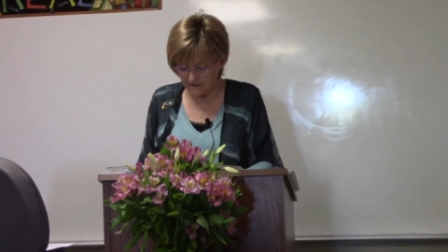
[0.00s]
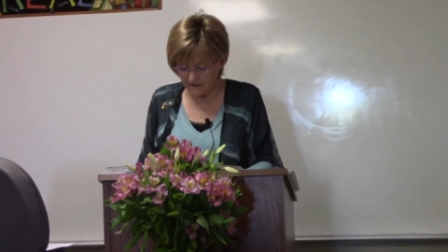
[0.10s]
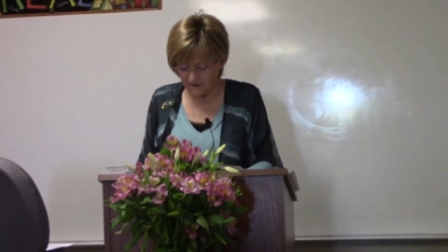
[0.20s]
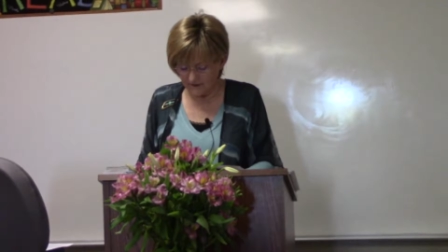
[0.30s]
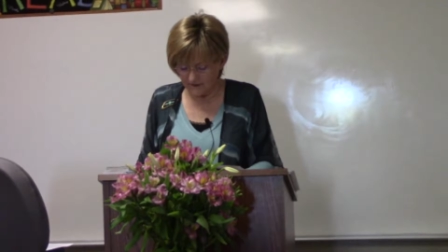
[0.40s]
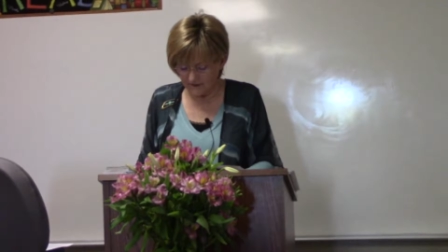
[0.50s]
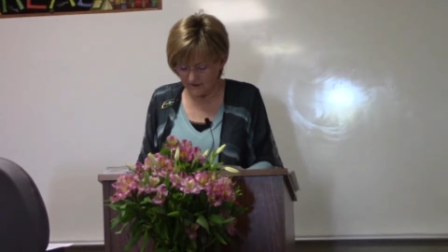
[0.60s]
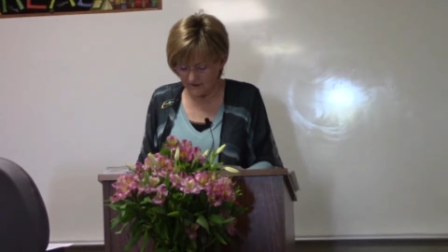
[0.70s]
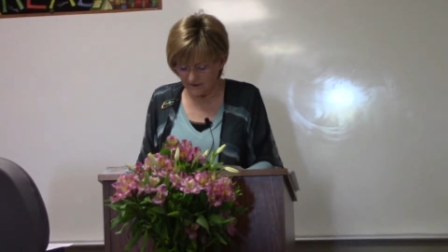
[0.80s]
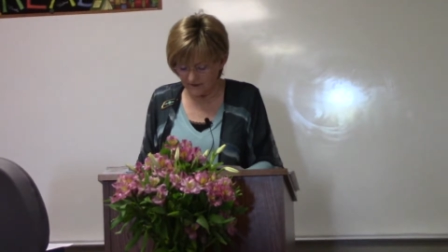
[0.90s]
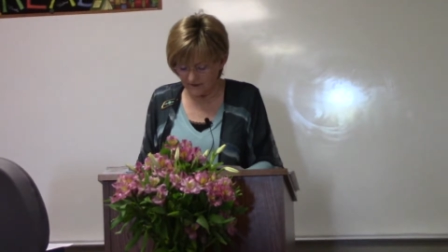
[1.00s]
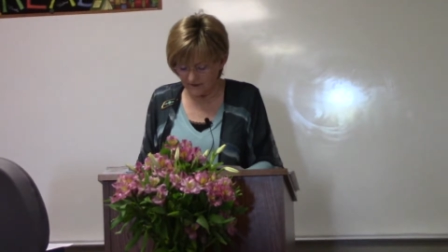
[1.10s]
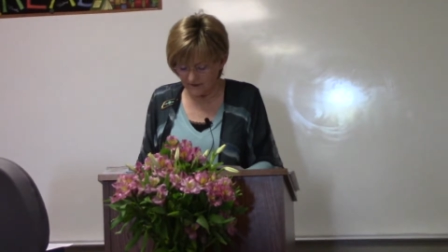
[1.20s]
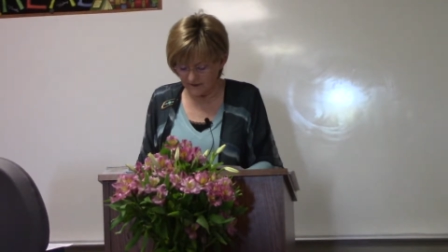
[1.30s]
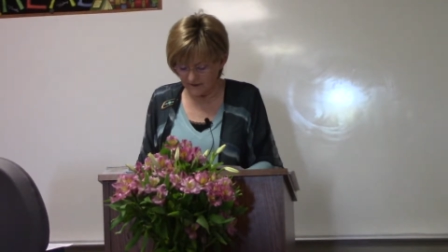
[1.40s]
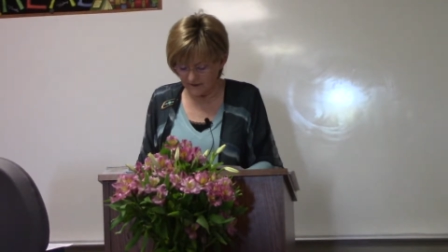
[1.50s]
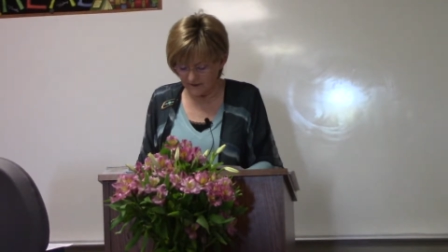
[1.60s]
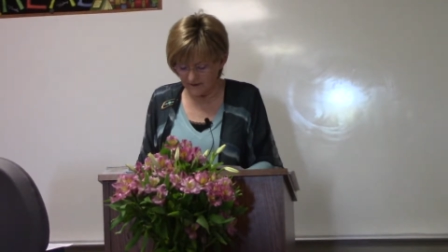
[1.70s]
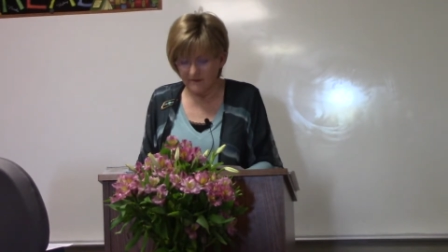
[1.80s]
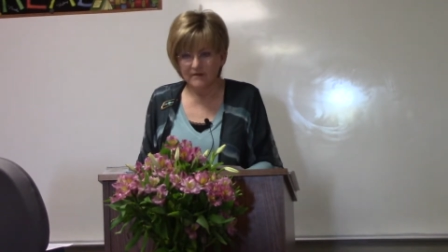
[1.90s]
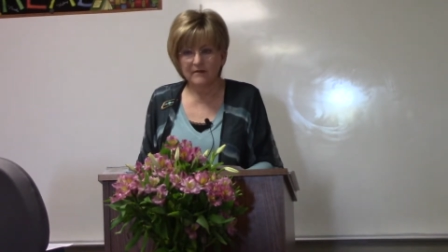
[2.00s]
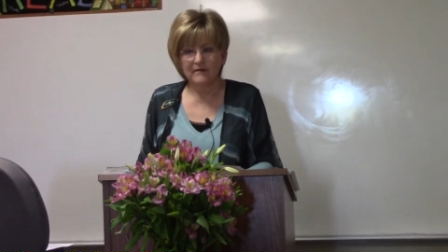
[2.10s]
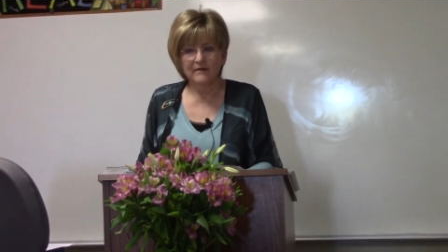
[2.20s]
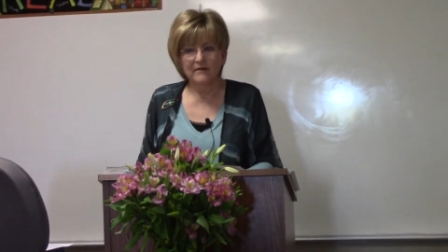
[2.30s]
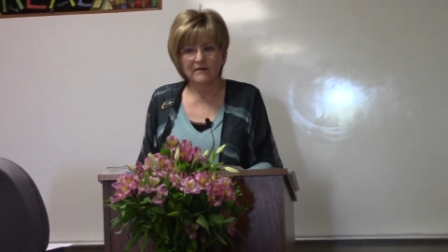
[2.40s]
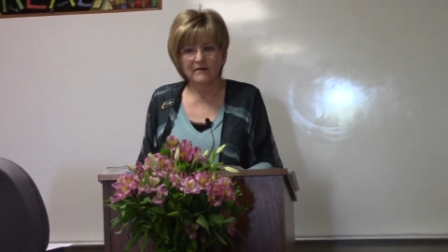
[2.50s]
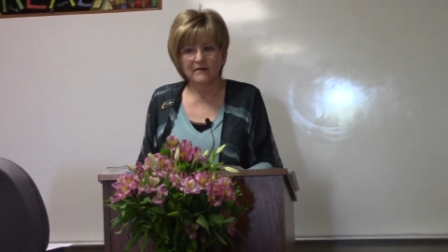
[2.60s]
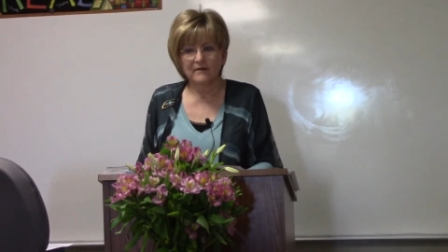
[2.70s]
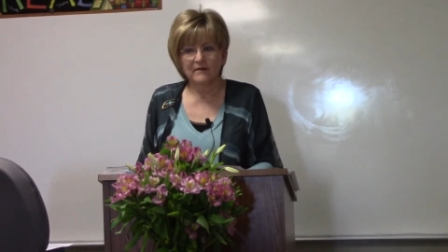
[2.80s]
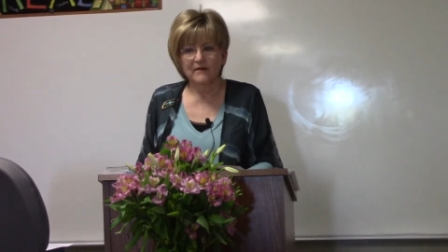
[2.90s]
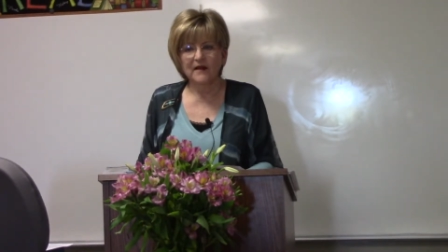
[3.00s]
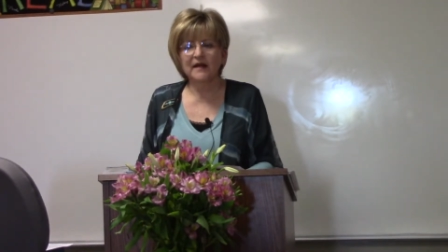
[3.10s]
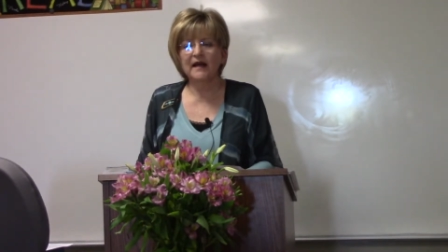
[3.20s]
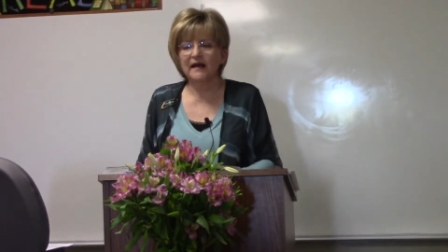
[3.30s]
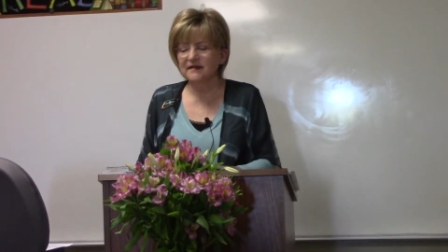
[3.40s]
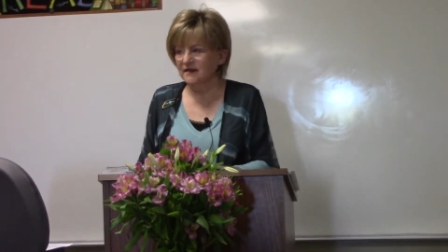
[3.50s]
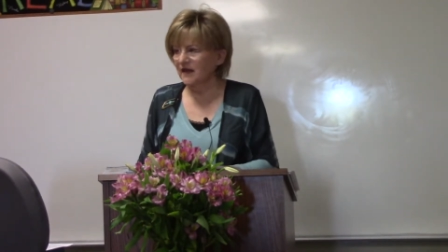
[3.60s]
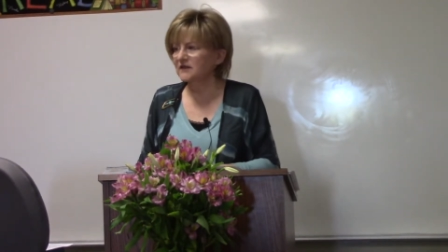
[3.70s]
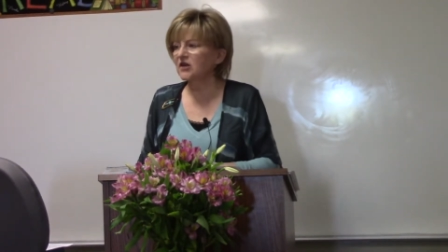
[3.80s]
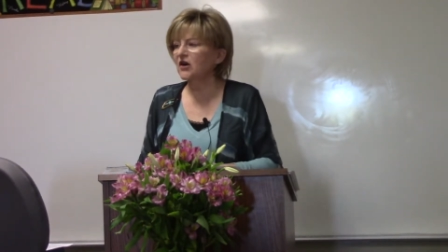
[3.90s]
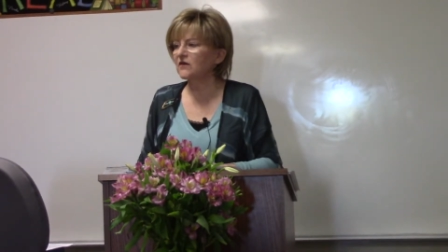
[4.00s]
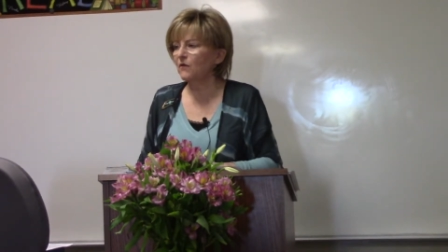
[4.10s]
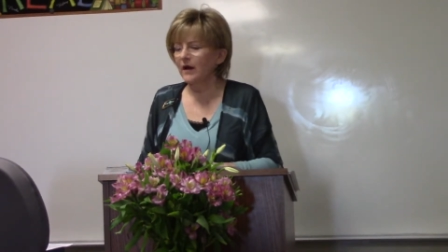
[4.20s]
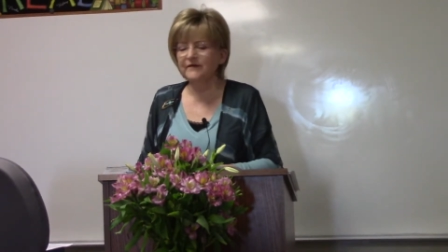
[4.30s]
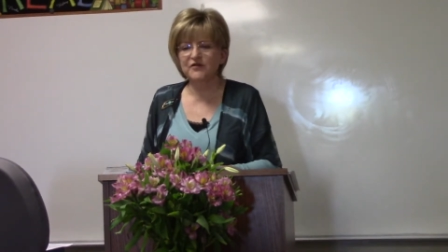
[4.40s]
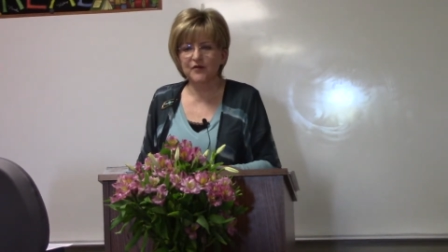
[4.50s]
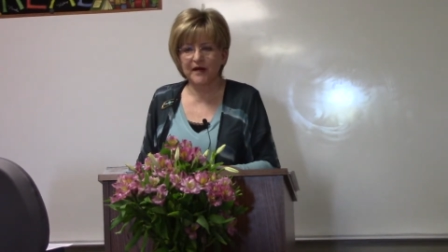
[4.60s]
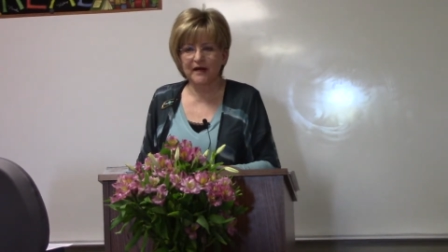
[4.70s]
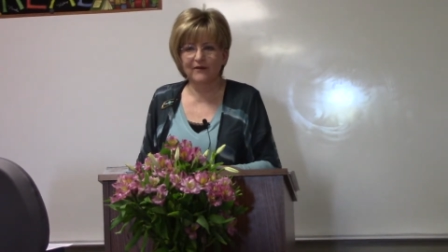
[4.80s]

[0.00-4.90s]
were like taught how to become like wives. Yes, they started wife training